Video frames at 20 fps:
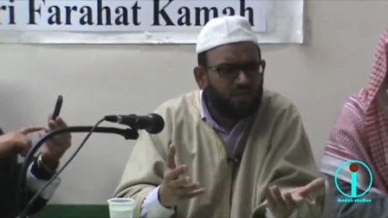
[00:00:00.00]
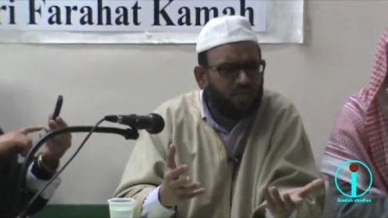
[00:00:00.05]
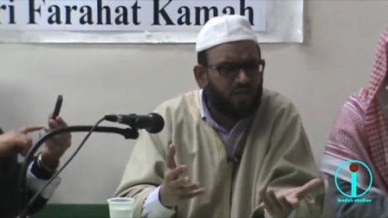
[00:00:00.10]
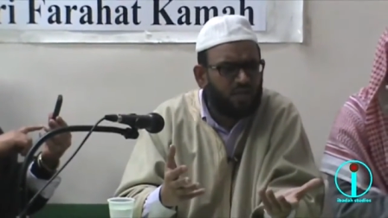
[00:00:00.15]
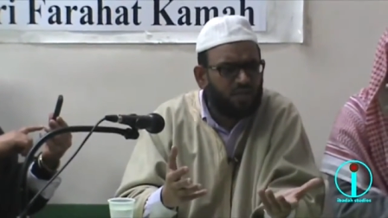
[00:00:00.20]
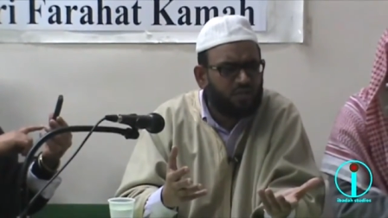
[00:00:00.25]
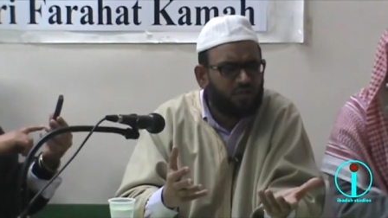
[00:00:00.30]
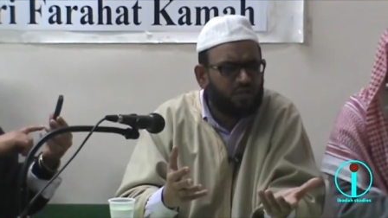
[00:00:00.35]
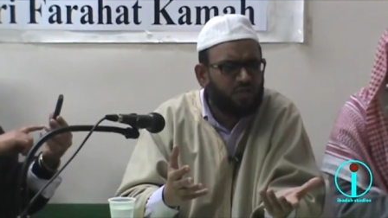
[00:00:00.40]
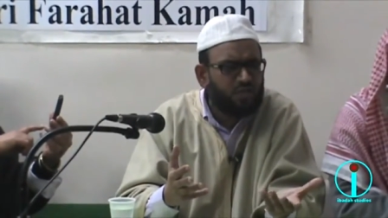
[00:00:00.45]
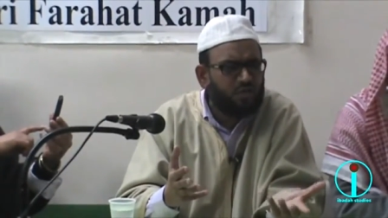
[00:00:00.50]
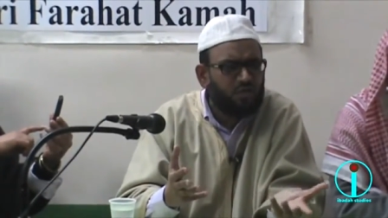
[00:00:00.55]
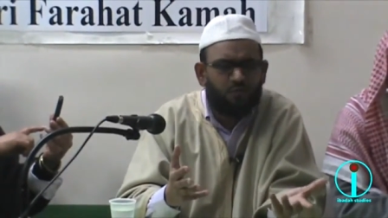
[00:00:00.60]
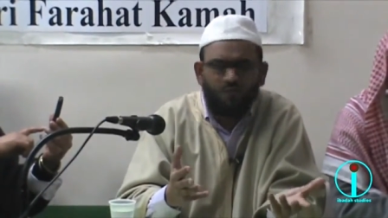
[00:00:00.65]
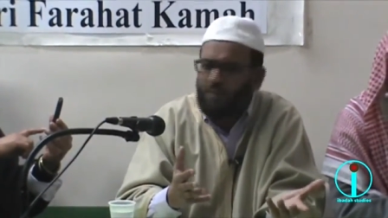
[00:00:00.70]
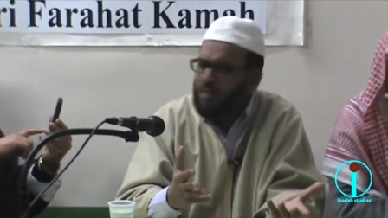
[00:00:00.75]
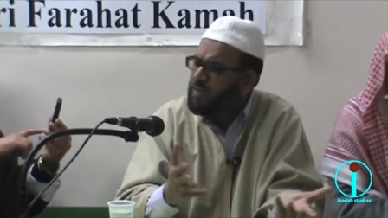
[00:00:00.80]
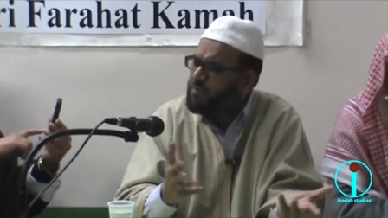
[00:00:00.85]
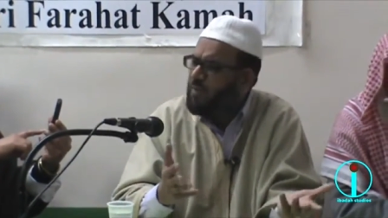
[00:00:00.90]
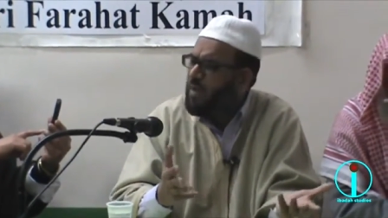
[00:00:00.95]
education in your
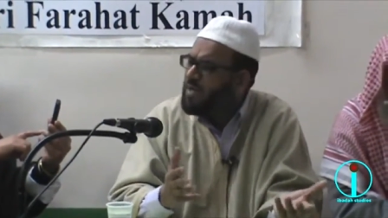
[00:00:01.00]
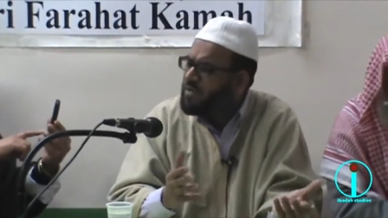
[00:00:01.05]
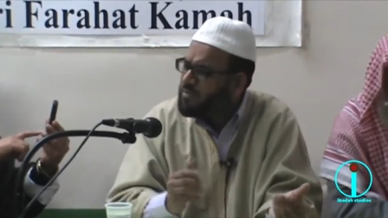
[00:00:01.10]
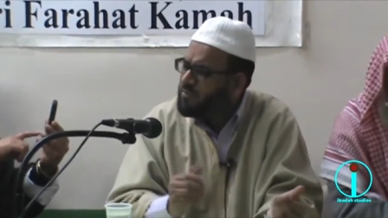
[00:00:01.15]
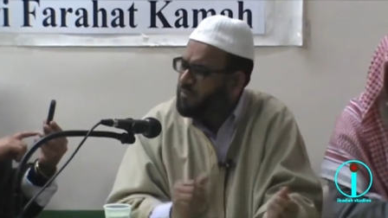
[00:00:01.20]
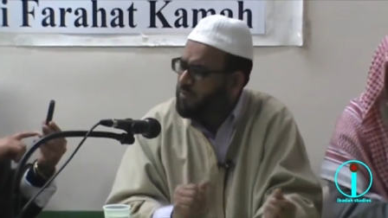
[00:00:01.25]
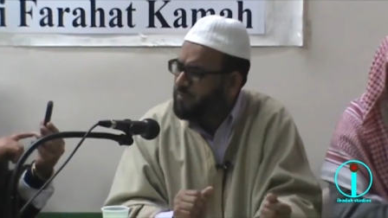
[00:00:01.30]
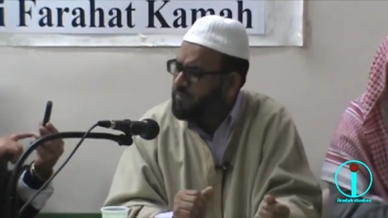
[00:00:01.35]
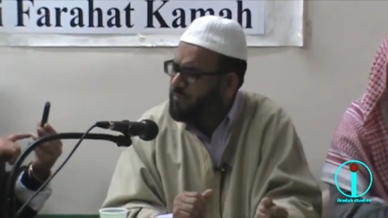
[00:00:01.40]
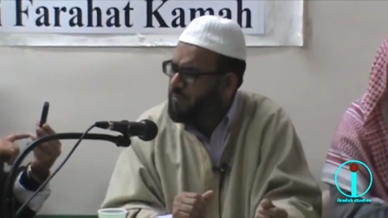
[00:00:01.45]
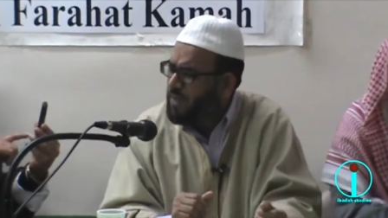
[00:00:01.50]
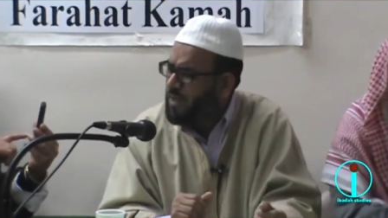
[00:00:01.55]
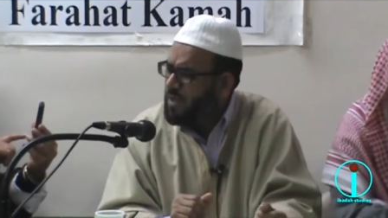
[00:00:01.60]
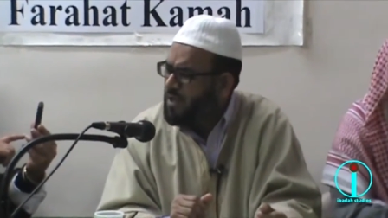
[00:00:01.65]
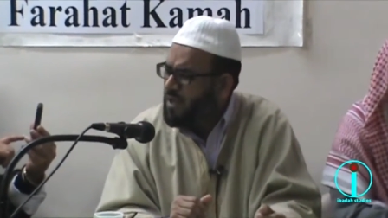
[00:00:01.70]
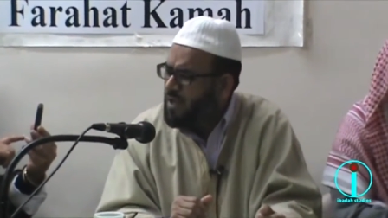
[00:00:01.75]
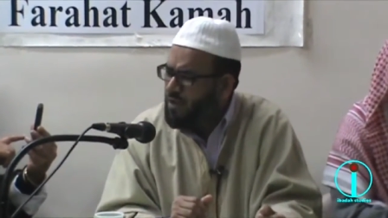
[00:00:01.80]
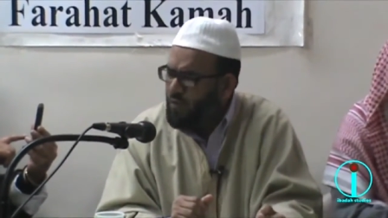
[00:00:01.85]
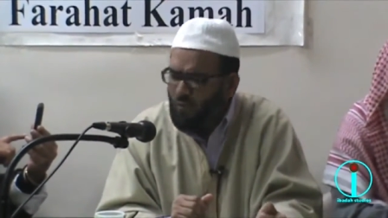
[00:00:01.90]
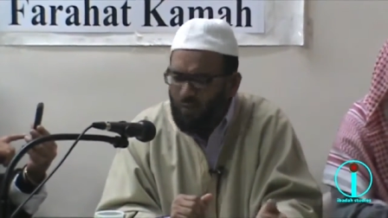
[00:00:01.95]
field possible.
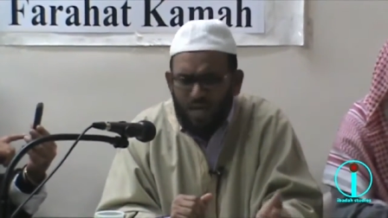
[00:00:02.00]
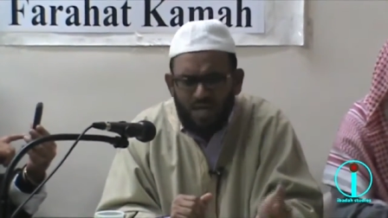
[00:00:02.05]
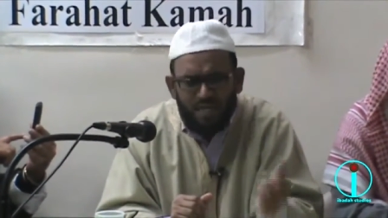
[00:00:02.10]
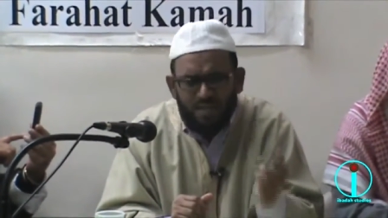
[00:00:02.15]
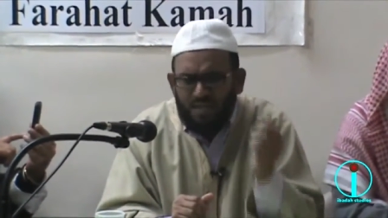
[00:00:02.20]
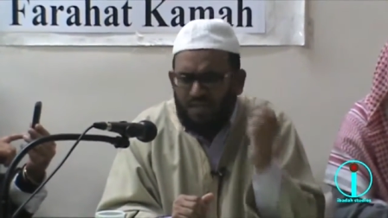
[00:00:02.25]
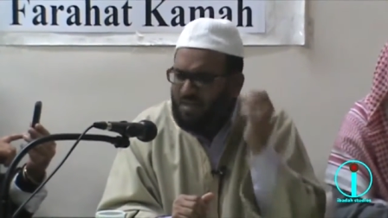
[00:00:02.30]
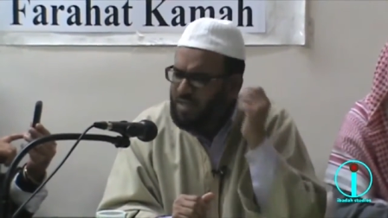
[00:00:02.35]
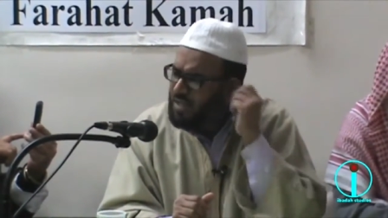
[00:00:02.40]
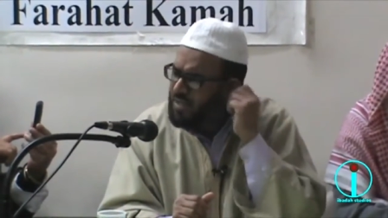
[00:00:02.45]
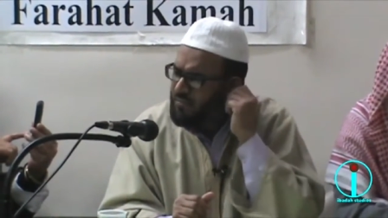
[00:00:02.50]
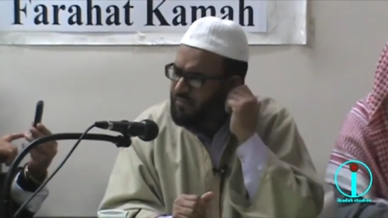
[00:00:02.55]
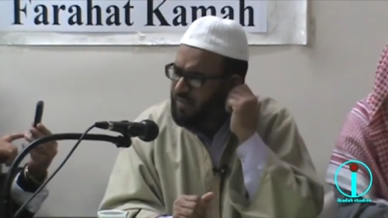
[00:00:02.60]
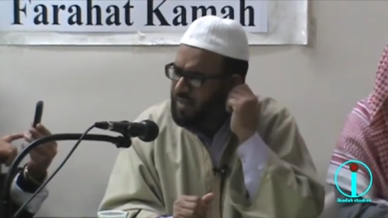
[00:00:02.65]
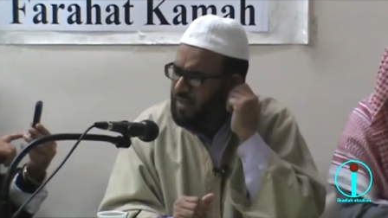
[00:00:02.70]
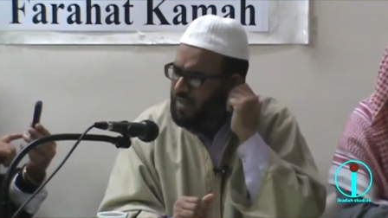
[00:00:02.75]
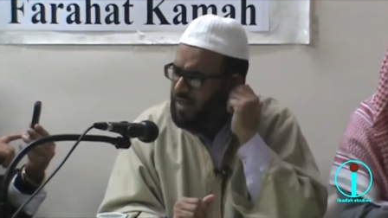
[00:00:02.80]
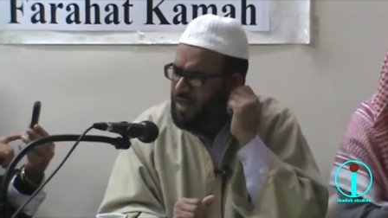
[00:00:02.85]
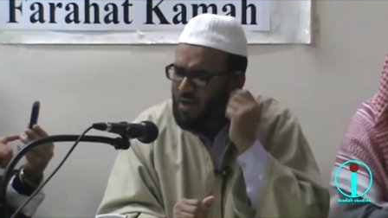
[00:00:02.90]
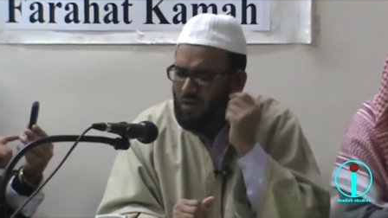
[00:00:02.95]
Why the ear
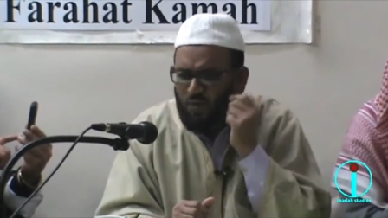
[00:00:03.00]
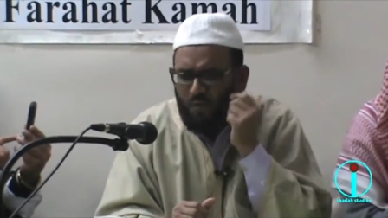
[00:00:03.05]
ring?